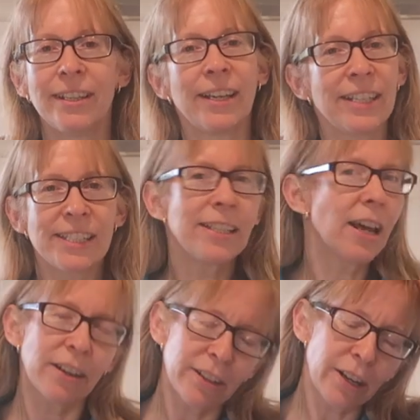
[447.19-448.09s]
And he said,
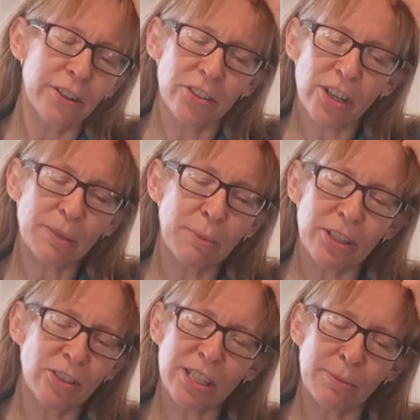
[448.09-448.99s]
no, trust
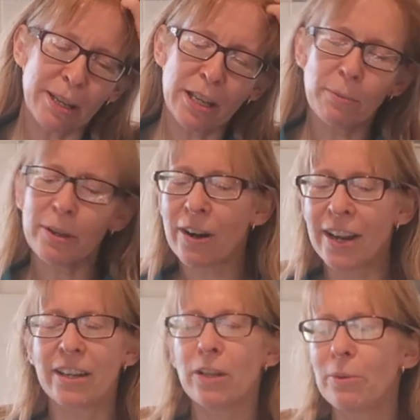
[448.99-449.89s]
me, it'll be
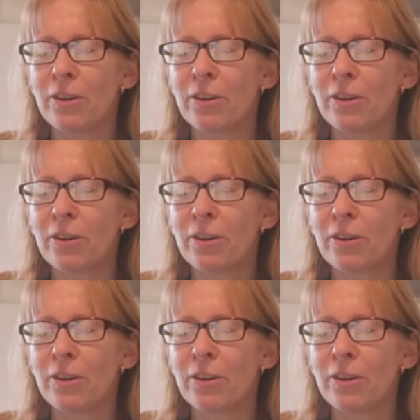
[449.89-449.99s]
great.